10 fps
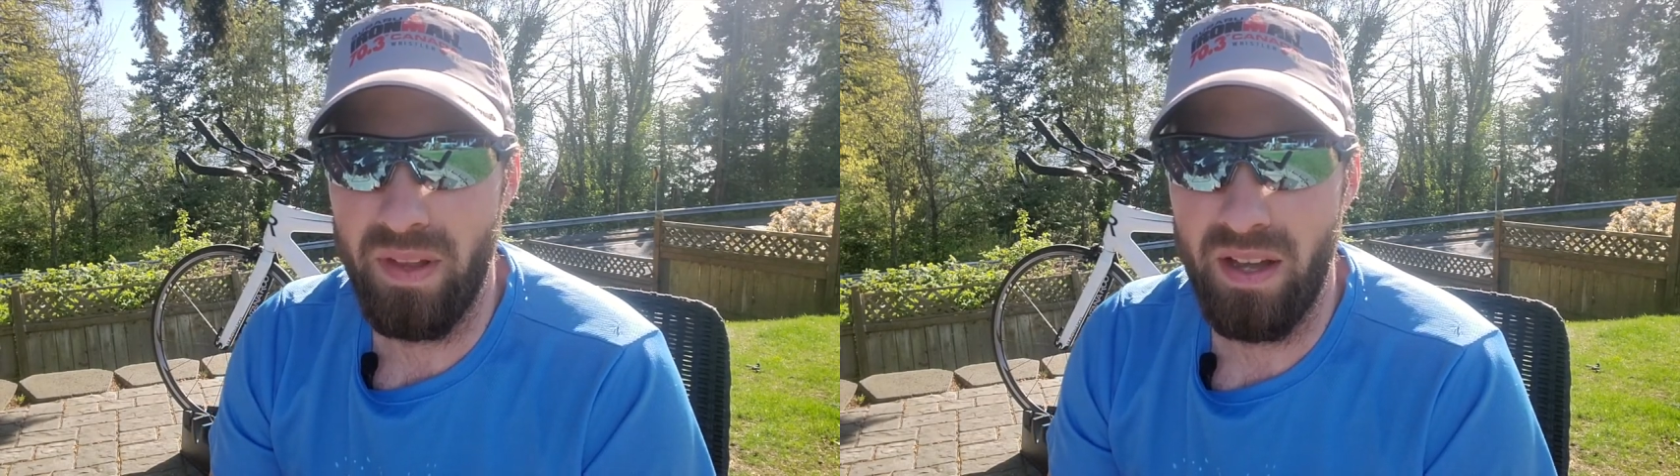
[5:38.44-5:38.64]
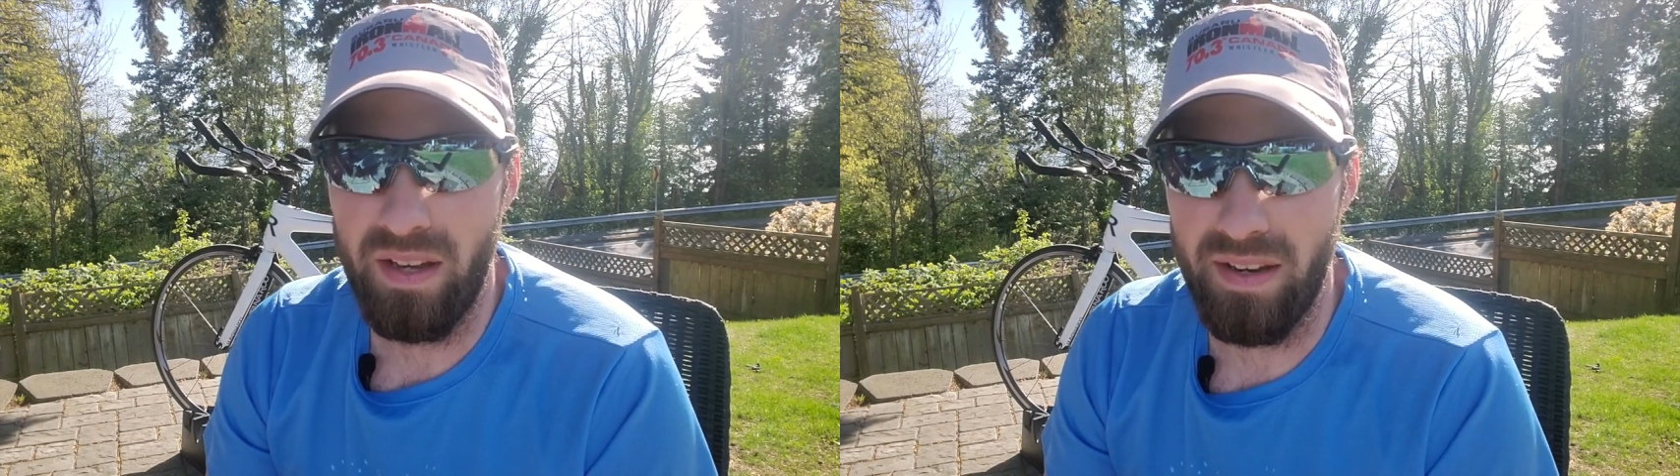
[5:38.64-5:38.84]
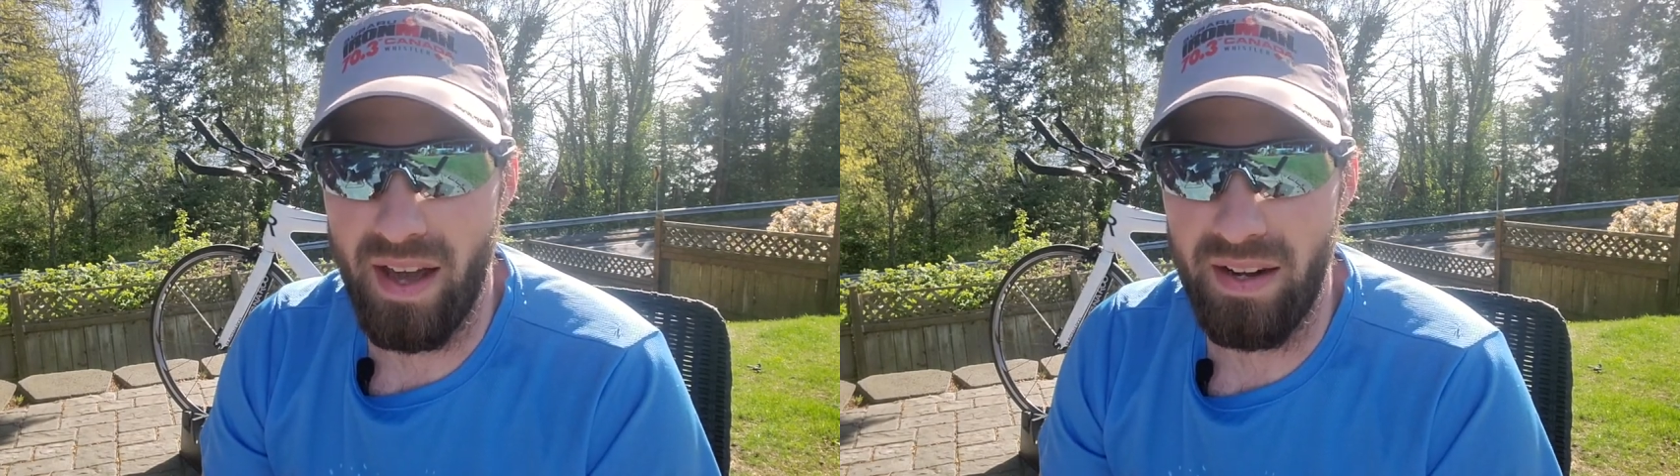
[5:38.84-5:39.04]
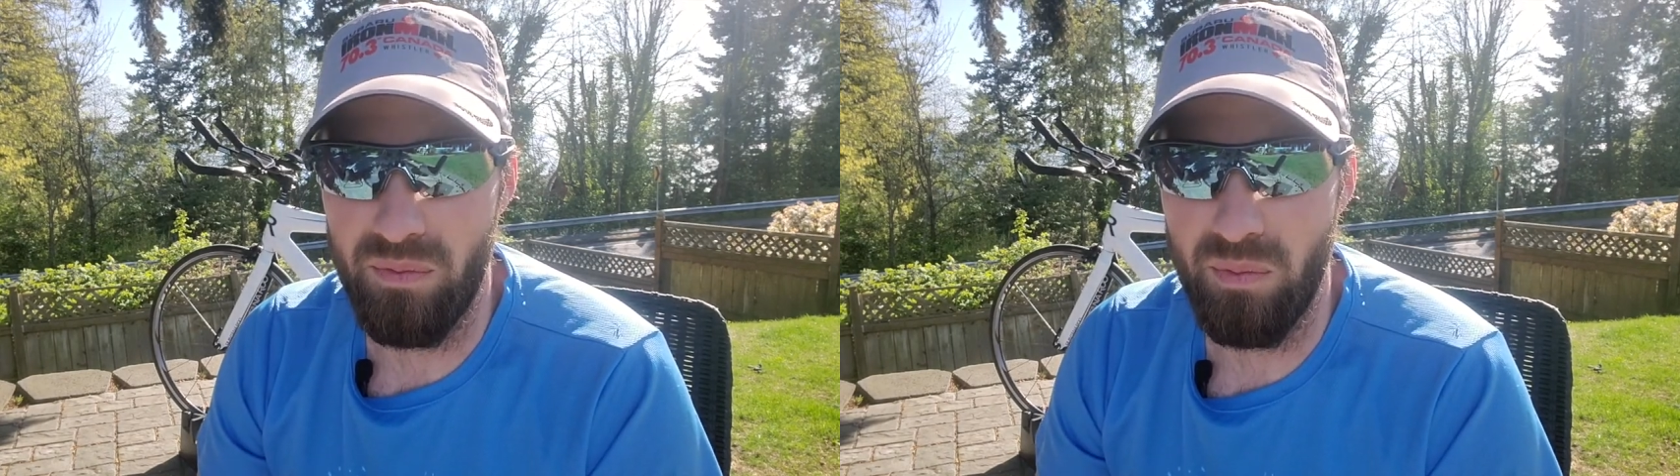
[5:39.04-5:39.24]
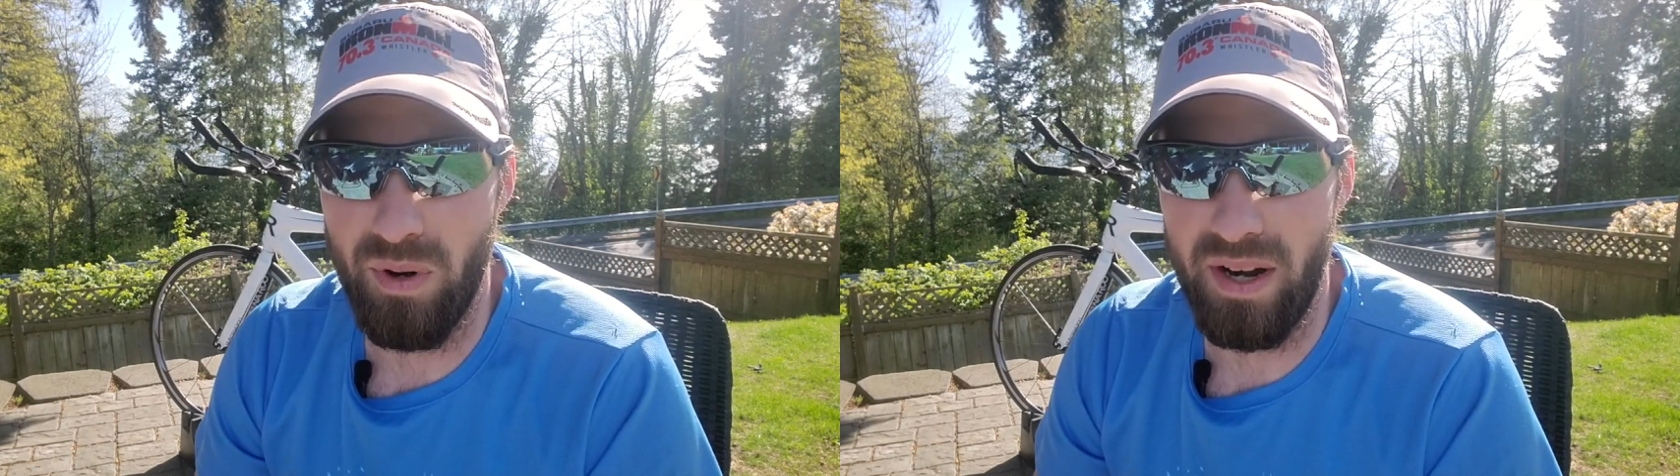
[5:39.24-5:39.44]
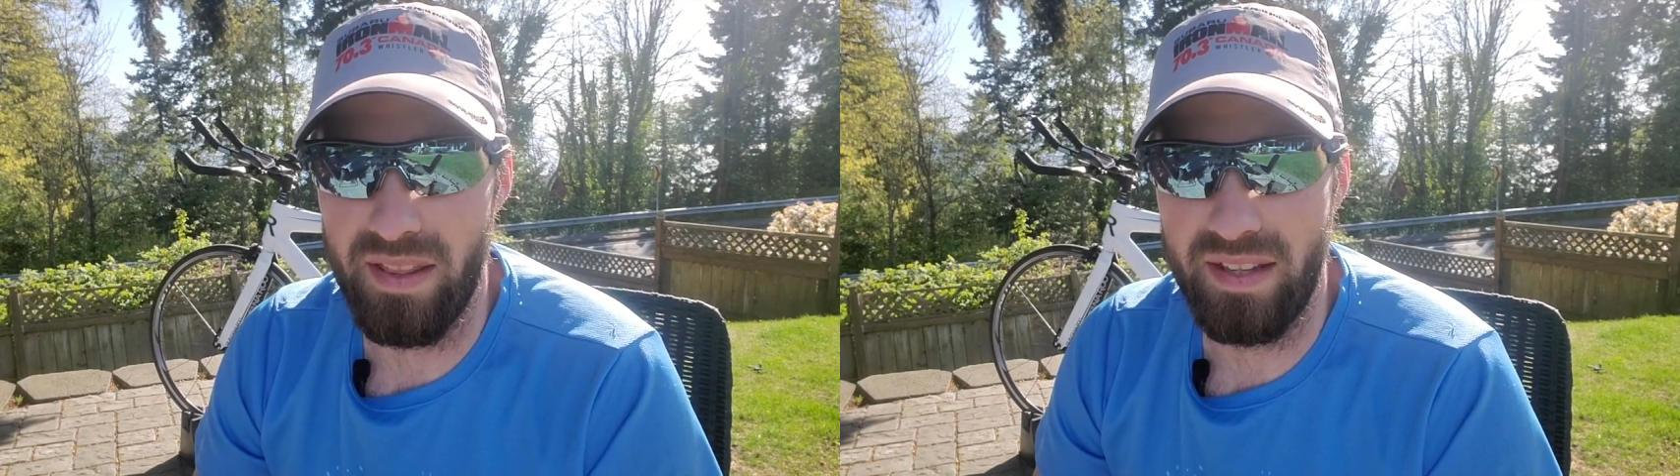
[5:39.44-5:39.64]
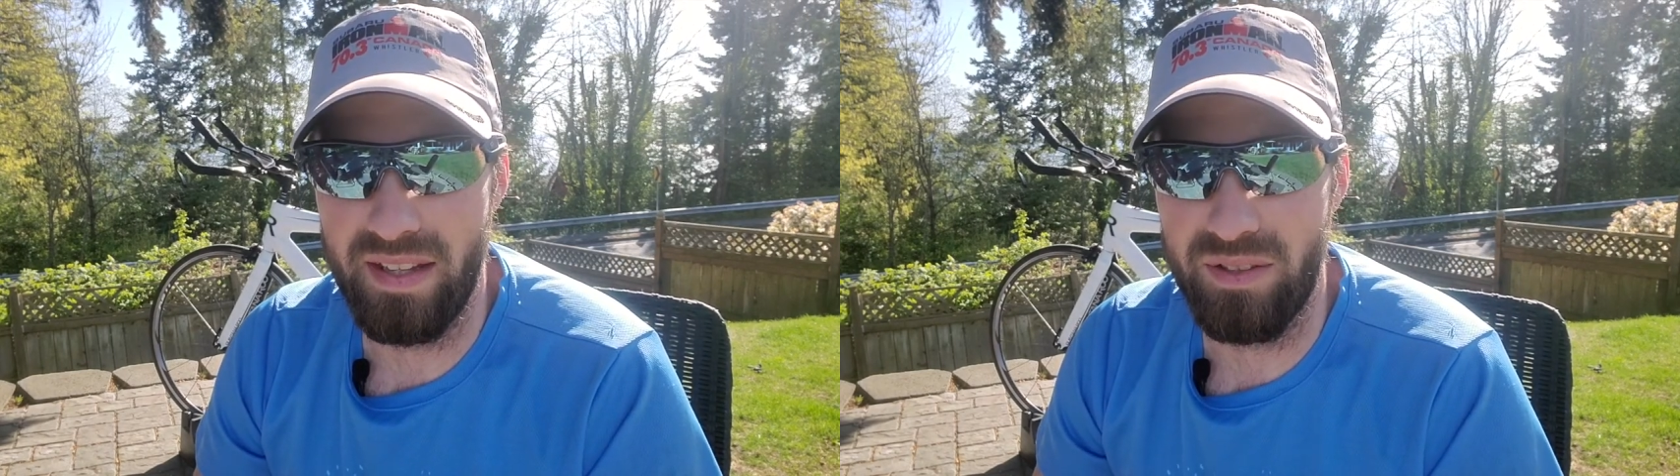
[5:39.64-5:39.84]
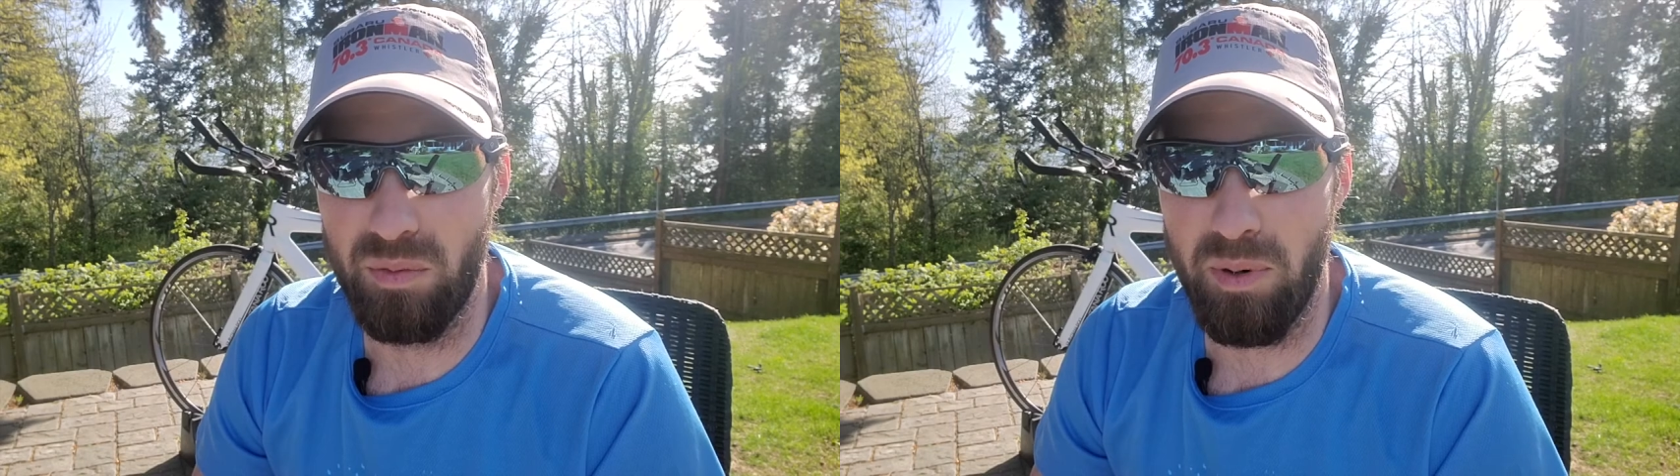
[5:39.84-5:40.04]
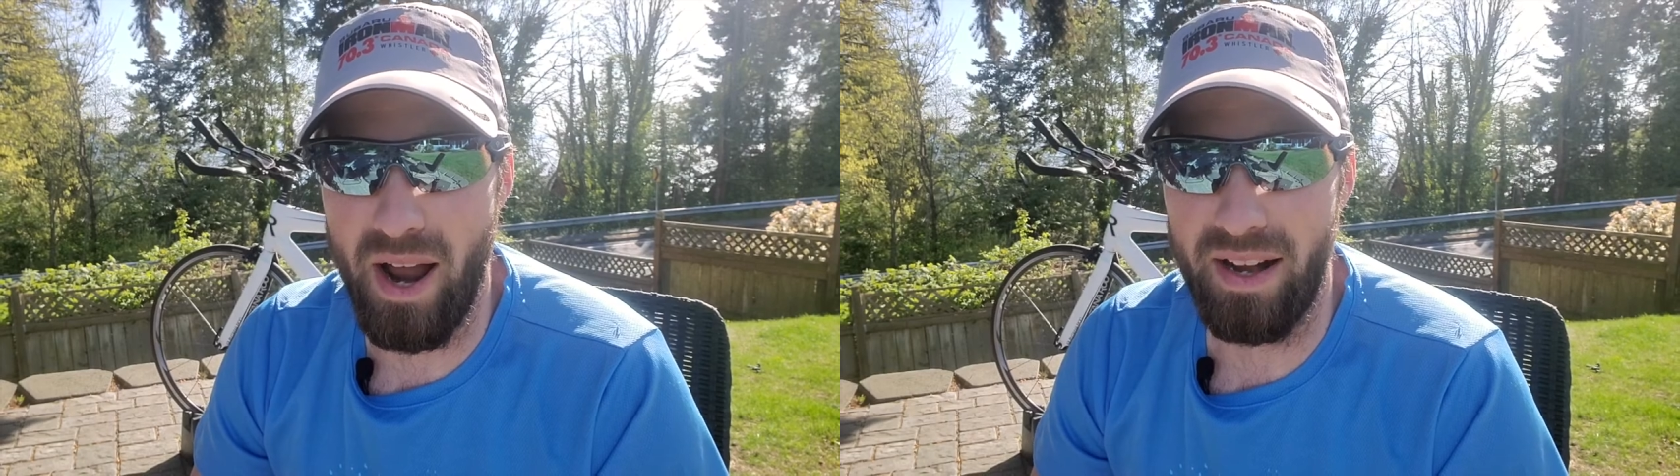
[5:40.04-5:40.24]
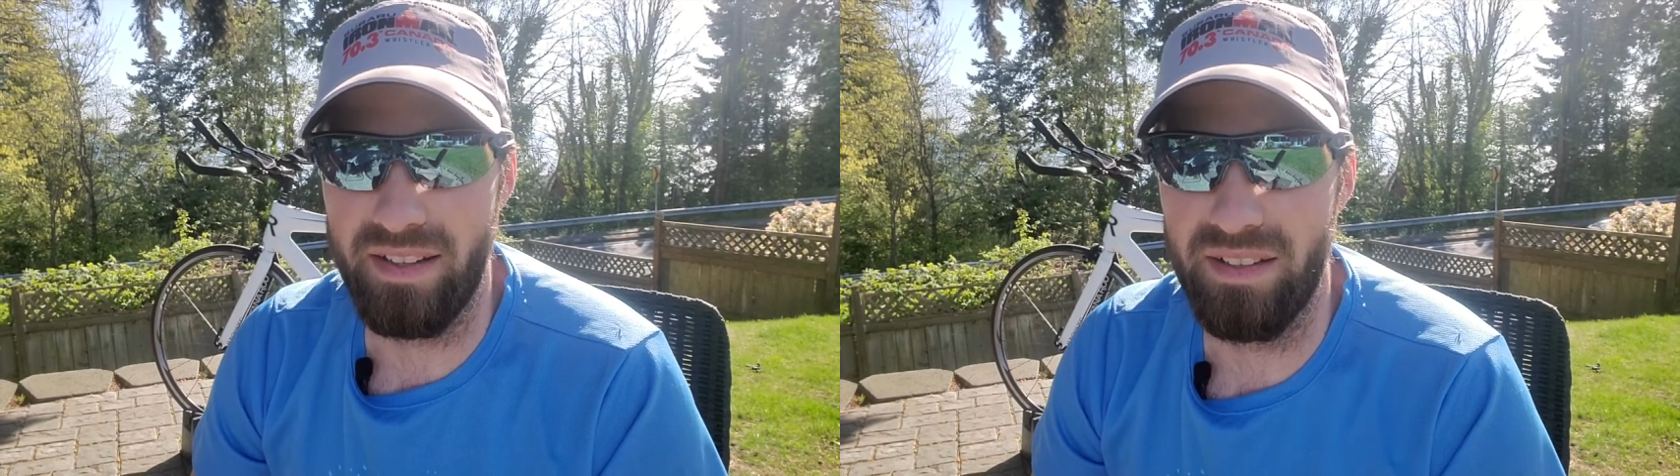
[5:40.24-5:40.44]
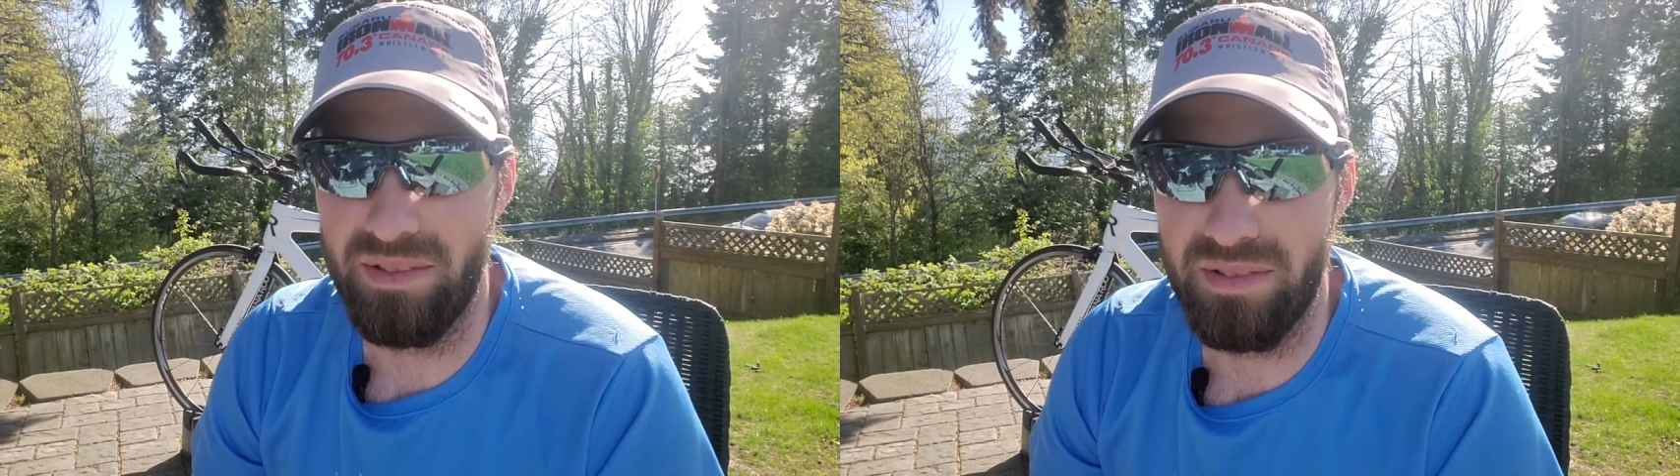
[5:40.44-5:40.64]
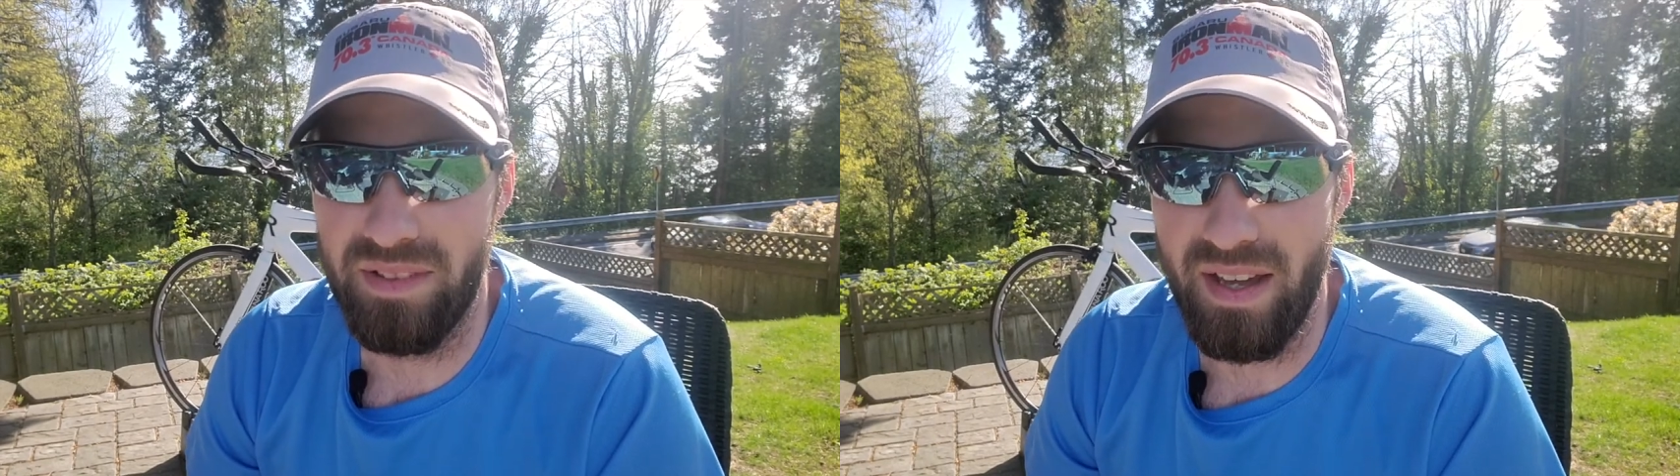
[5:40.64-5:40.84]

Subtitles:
not running the kids to practice,